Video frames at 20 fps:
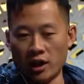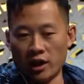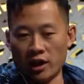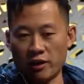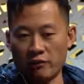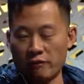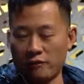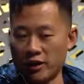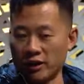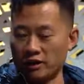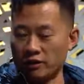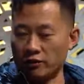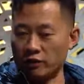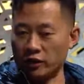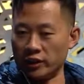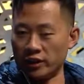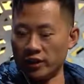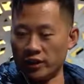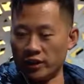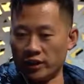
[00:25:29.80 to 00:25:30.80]

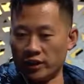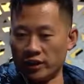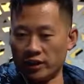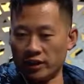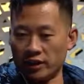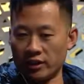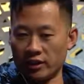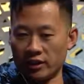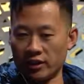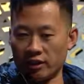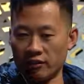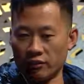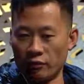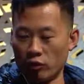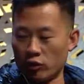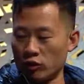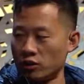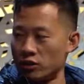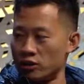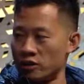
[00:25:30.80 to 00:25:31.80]
effectively
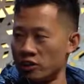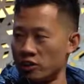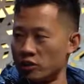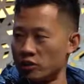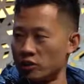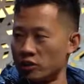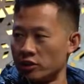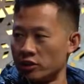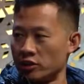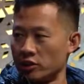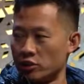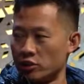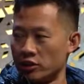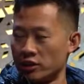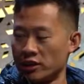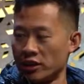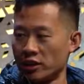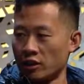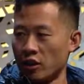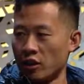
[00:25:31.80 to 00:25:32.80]
verticalization,
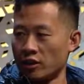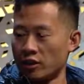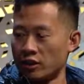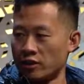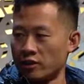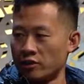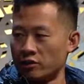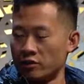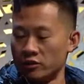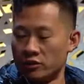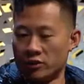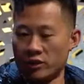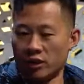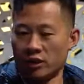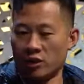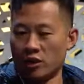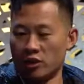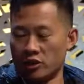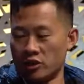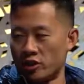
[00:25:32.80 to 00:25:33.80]
using technology
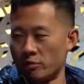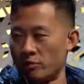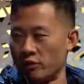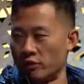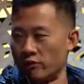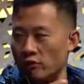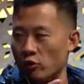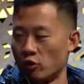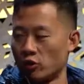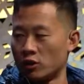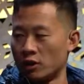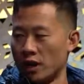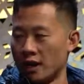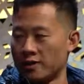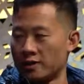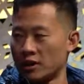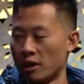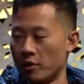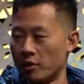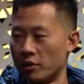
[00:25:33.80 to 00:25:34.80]
to build
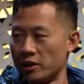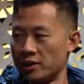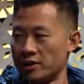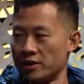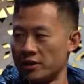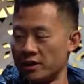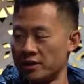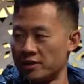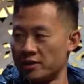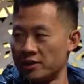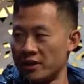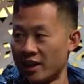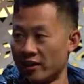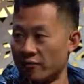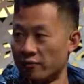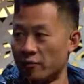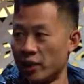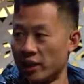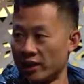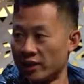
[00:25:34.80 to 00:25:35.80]
verticalized companies that
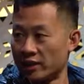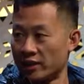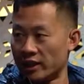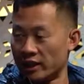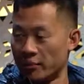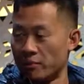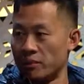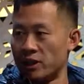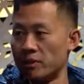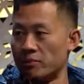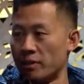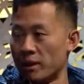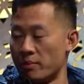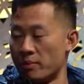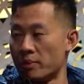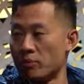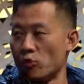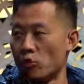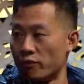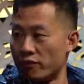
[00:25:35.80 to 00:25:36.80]
save money, that compete by
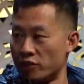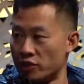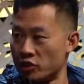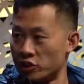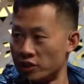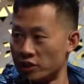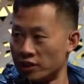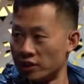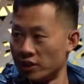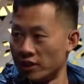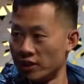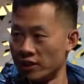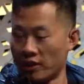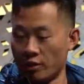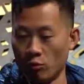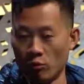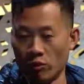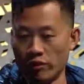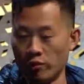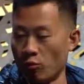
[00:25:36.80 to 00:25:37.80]
being more efficient.
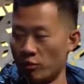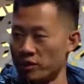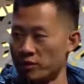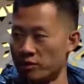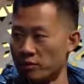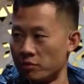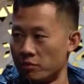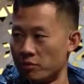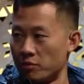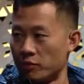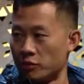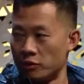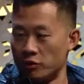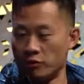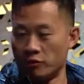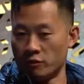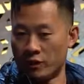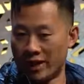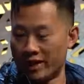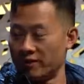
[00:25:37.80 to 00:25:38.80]
One of the ways that people
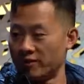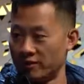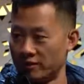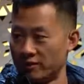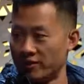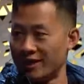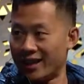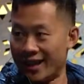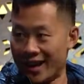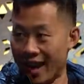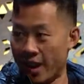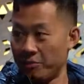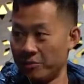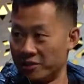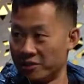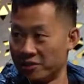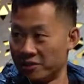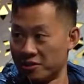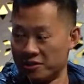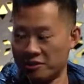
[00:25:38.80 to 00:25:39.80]
do that
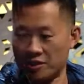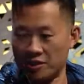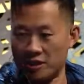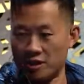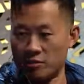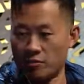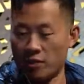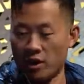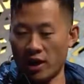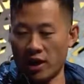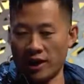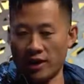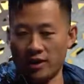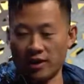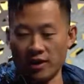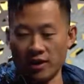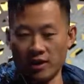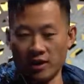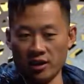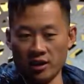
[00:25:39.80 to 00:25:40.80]
happens is by
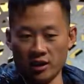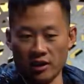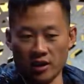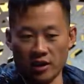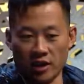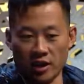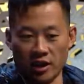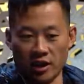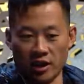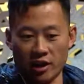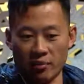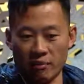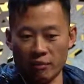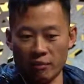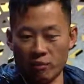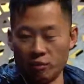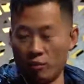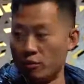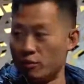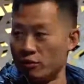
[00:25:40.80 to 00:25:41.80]

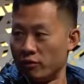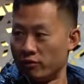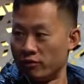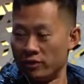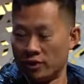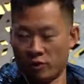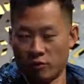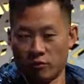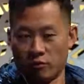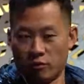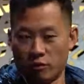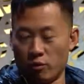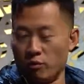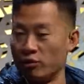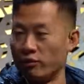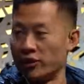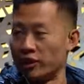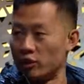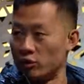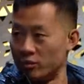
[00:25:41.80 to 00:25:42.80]

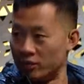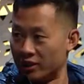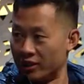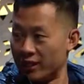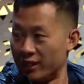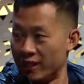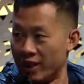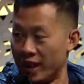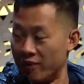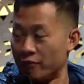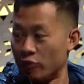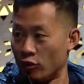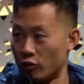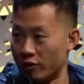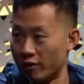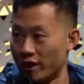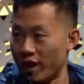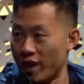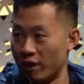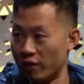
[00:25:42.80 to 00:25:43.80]
removing human
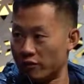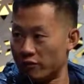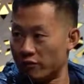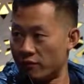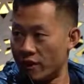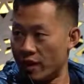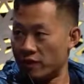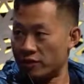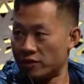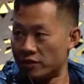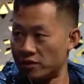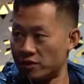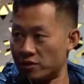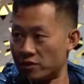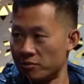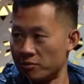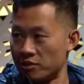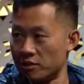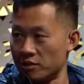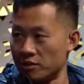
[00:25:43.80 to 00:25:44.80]
effort out of
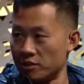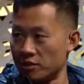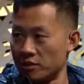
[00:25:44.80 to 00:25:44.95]
systems.